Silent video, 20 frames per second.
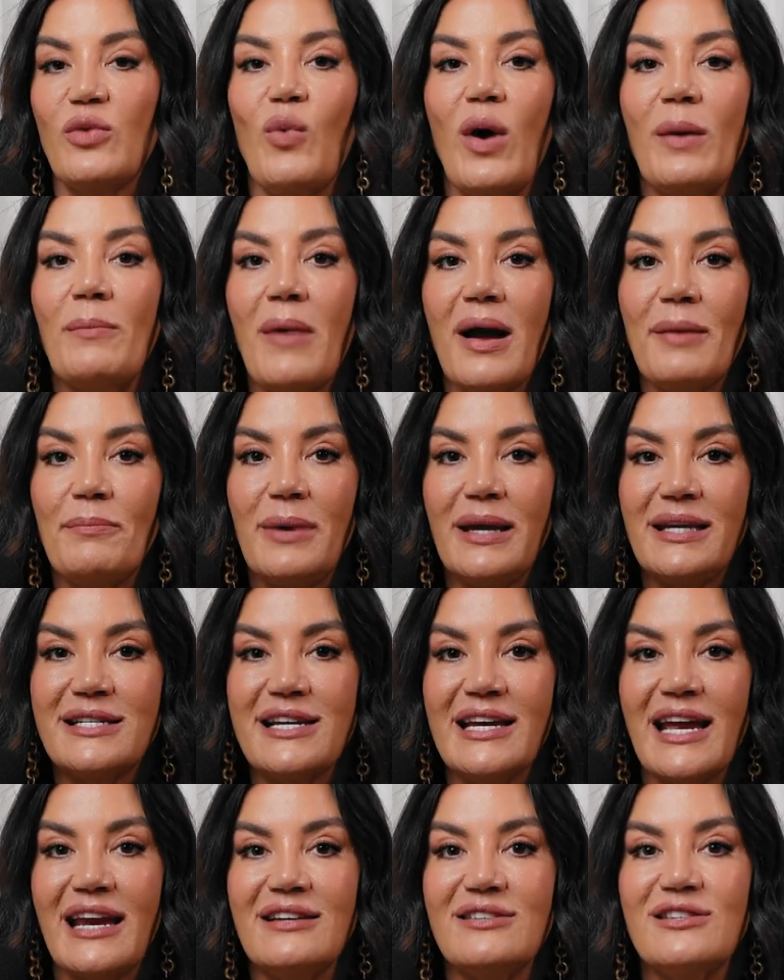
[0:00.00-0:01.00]
One might be to
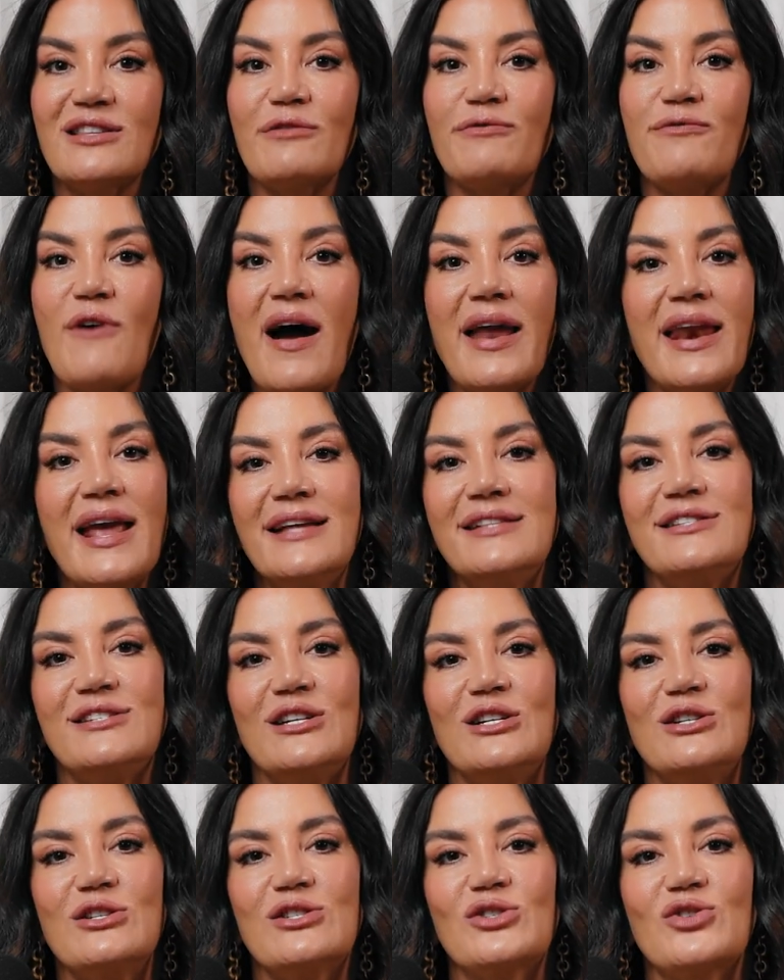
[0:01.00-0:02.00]
get into the finance
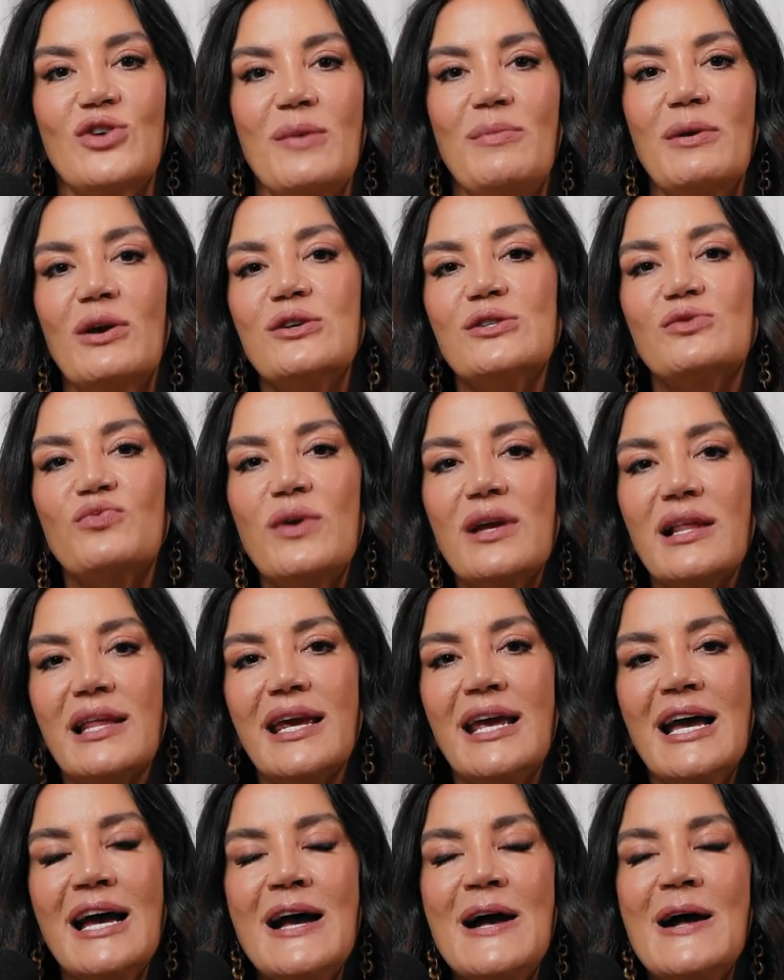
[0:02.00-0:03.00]
industry, because really,